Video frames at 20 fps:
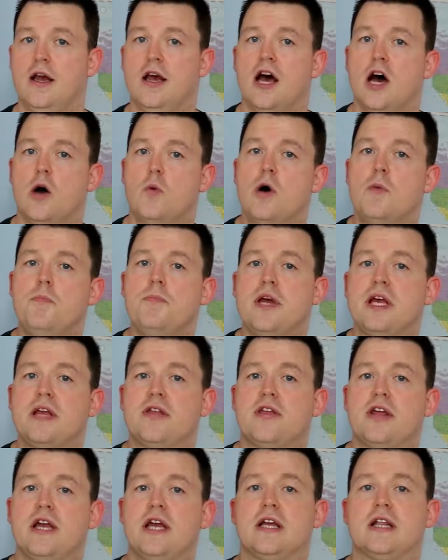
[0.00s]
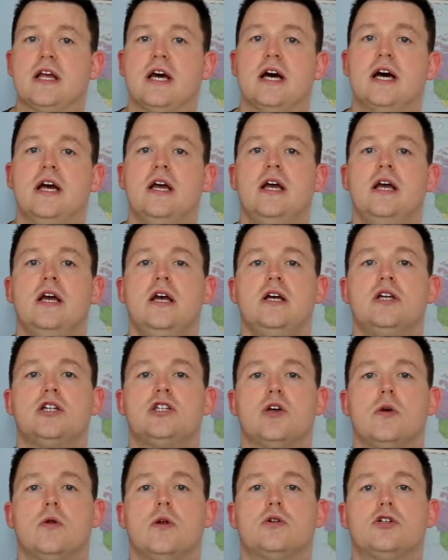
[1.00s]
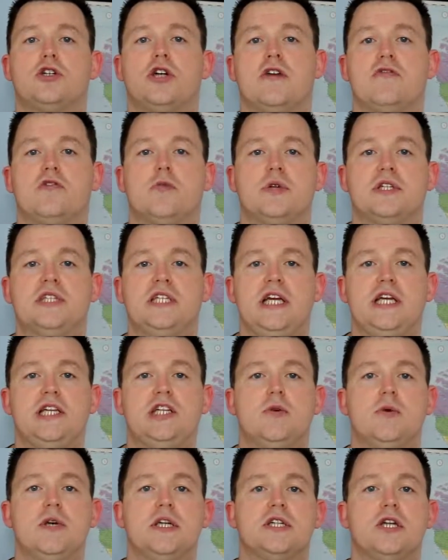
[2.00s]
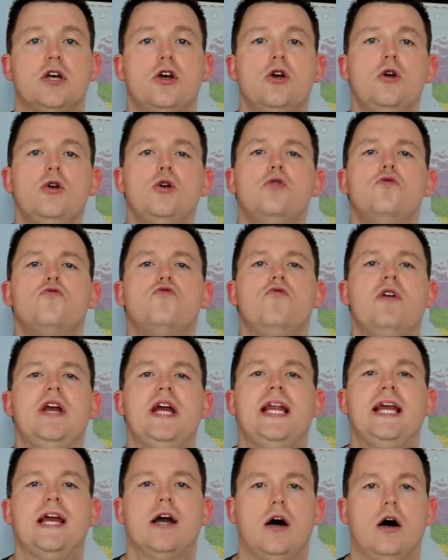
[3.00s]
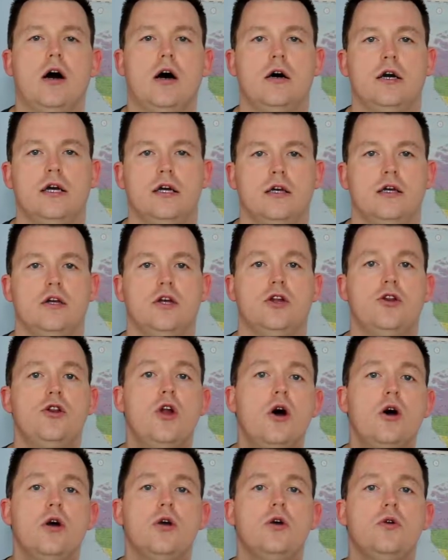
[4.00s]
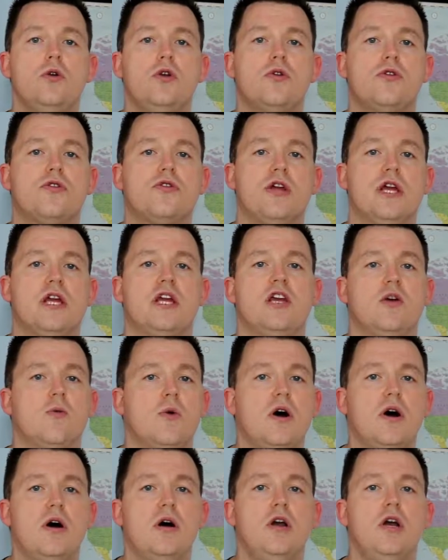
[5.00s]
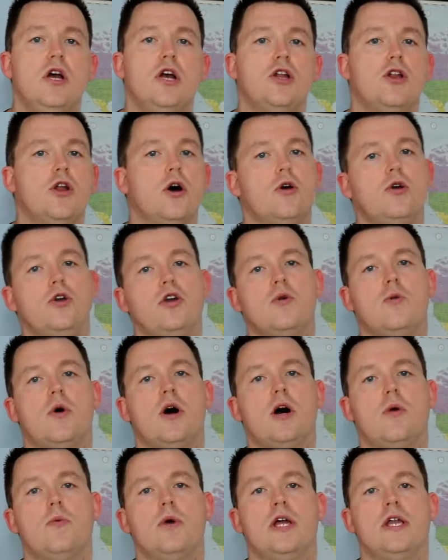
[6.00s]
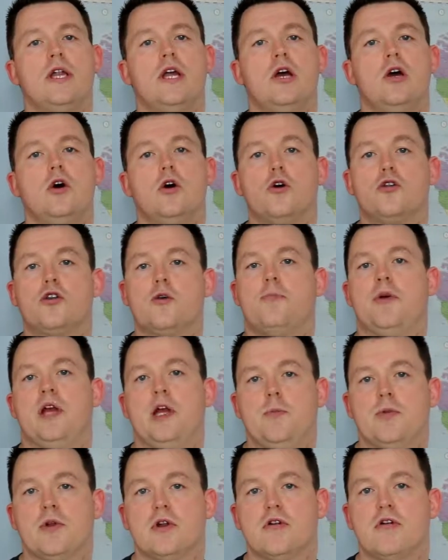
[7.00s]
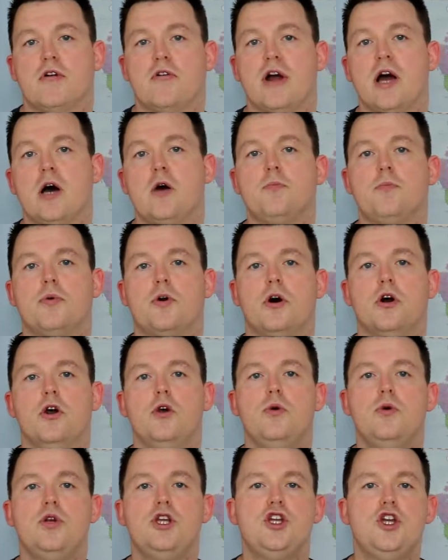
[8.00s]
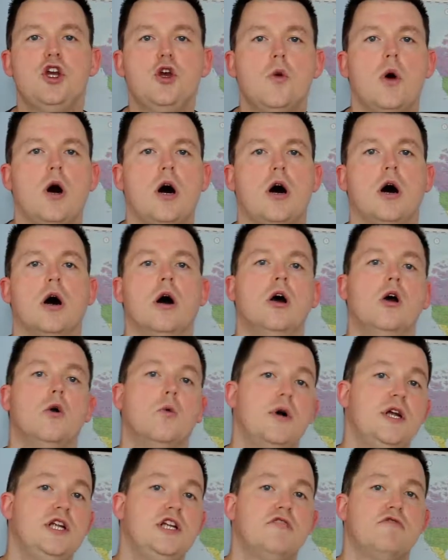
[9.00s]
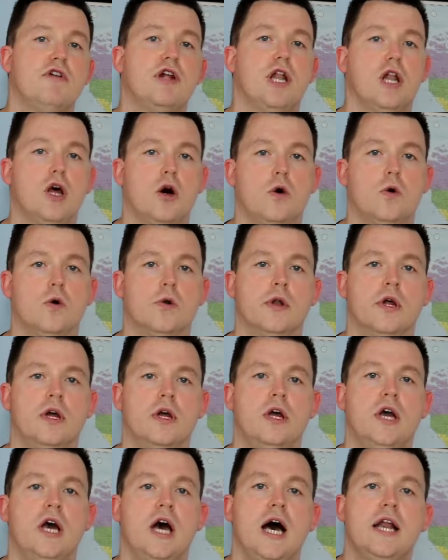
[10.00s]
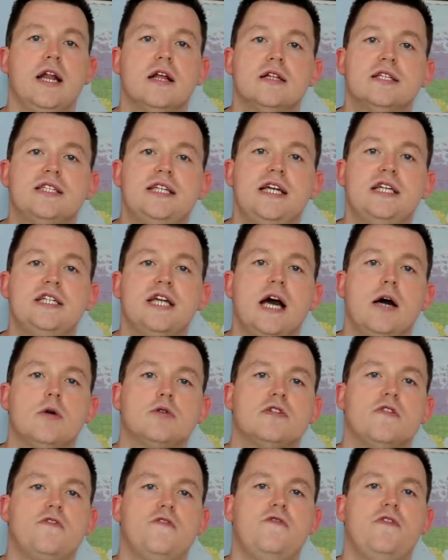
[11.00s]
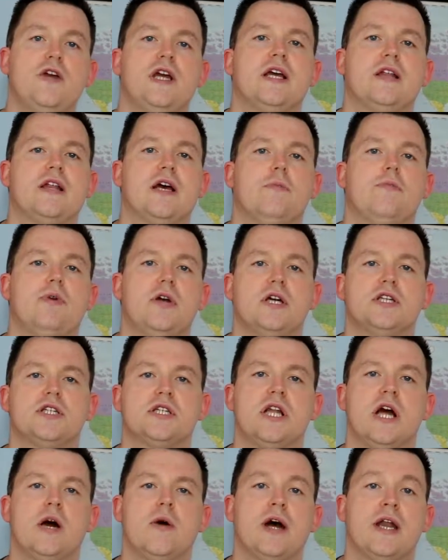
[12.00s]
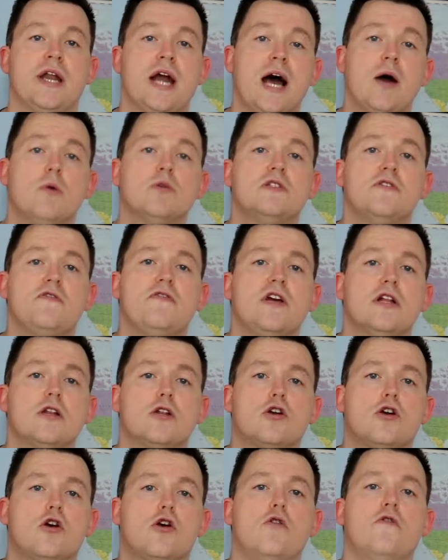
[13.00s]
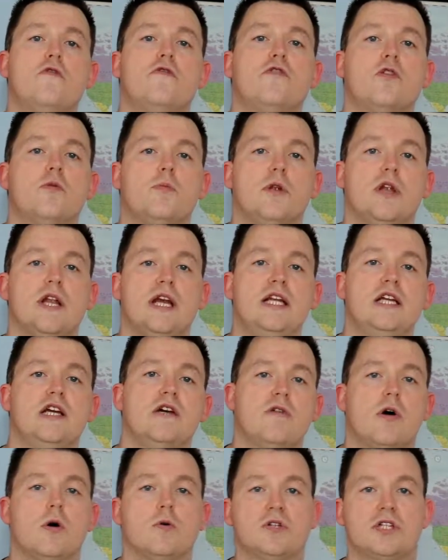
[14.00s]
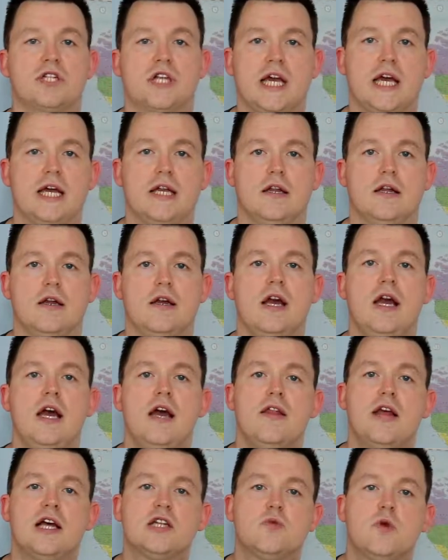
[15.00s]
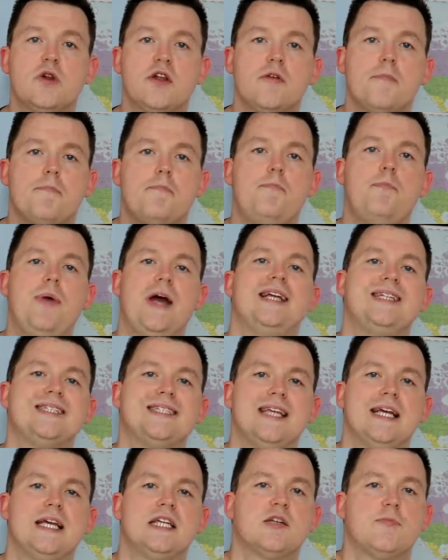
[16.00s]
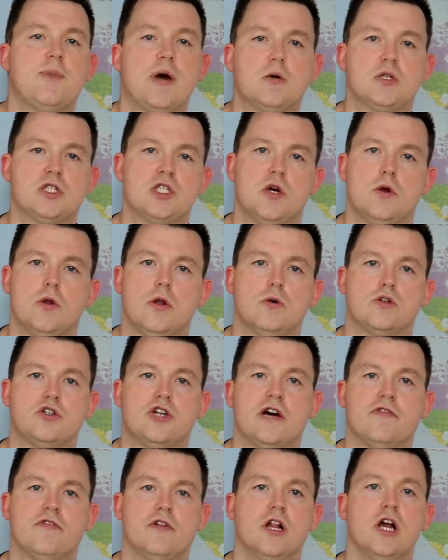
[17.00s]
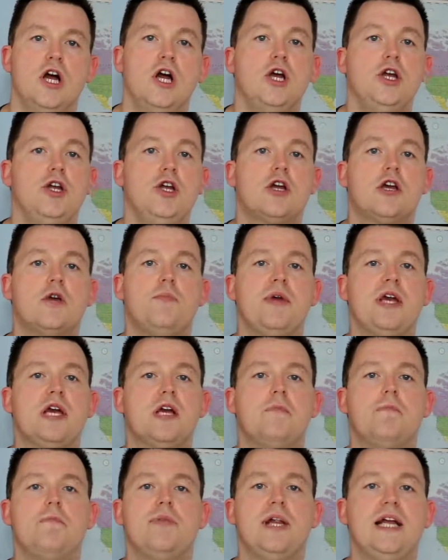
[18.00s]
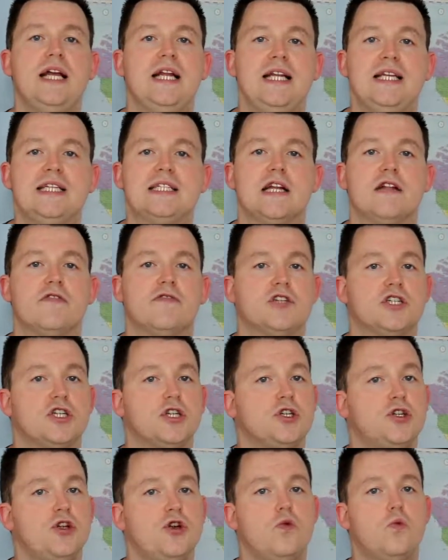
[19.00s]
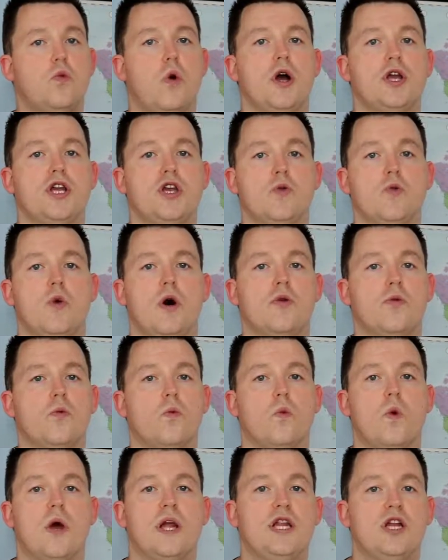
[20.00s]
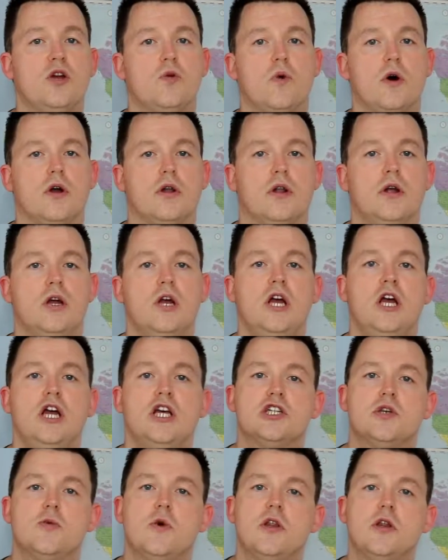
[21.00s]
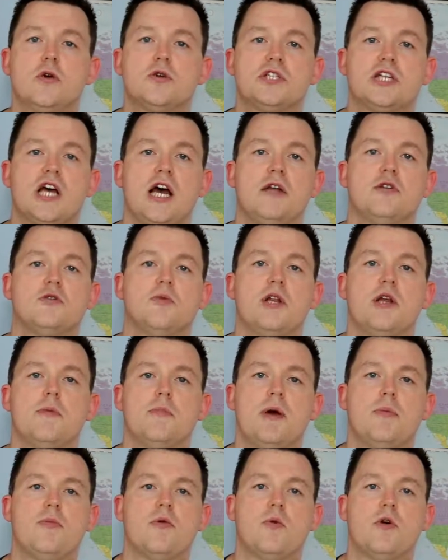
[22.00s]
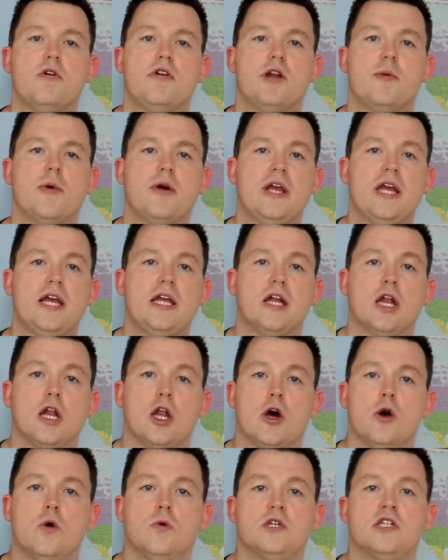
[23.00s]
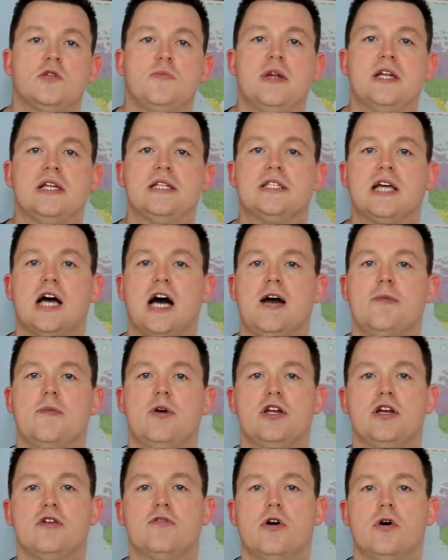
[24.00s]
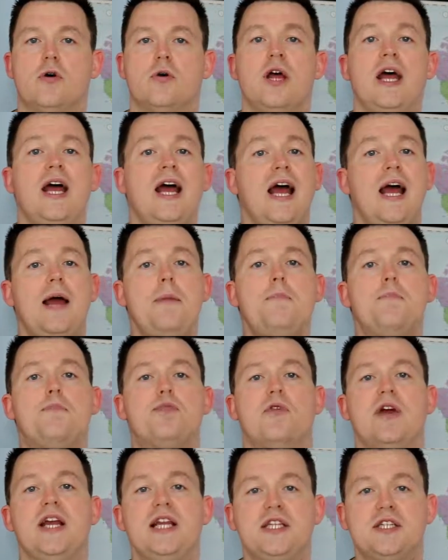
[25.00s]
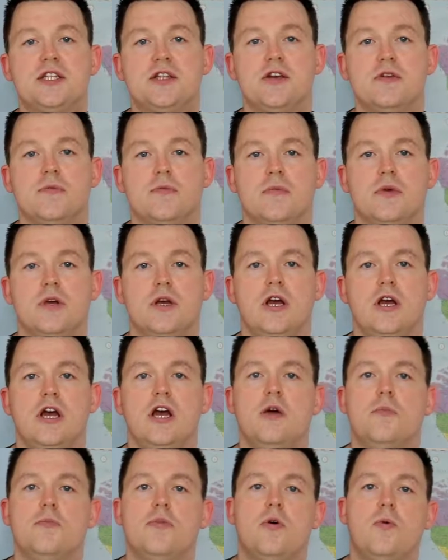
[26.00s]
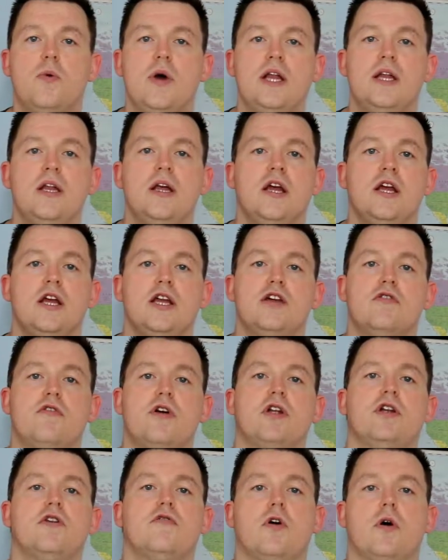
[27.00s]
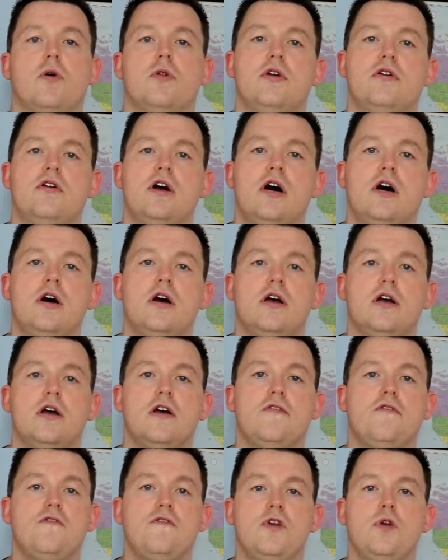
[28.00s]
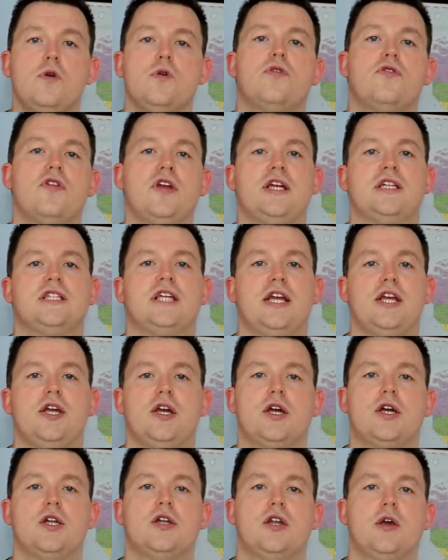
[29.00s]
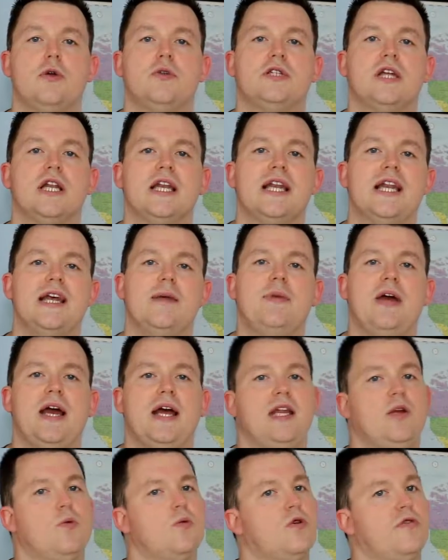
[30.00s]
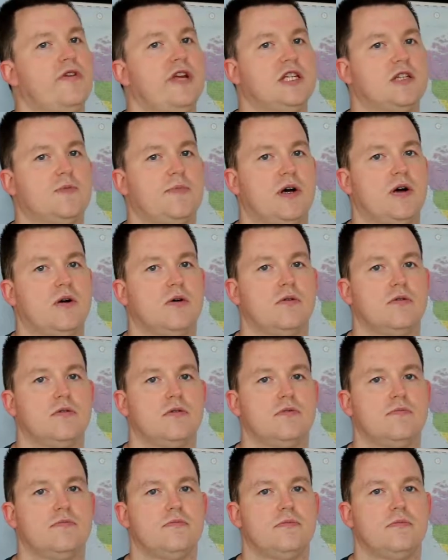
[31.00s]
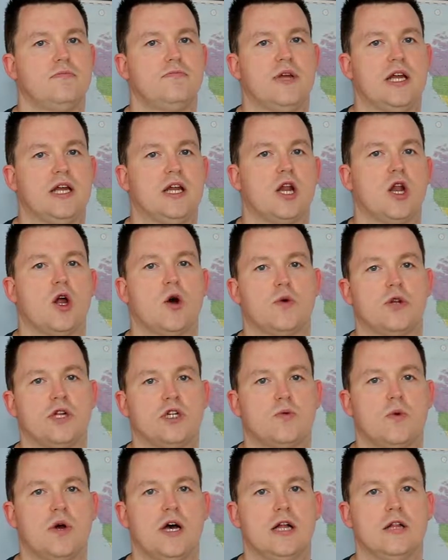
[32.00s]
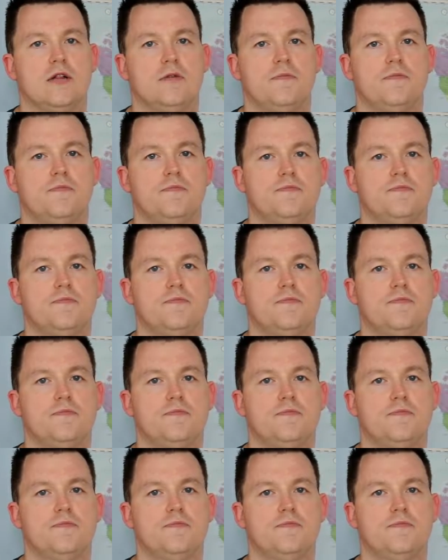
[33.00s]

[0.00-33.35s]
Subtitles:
And one big thing that solo travel will teach you is who you really are. Not who you think you are, not who you are when other people are around, but who you are when you're alone. And it'll teach you how to figure that person out and how to feel comfortable in your own skin. That's one of the best things about solo travel. You can be completely selfish and do what you want when you want. So all those times when you might be worried about eating alone, spending time on your own, embrace them. But when you're on your own, there are a few things that you can do to limit any worries about being alone as well.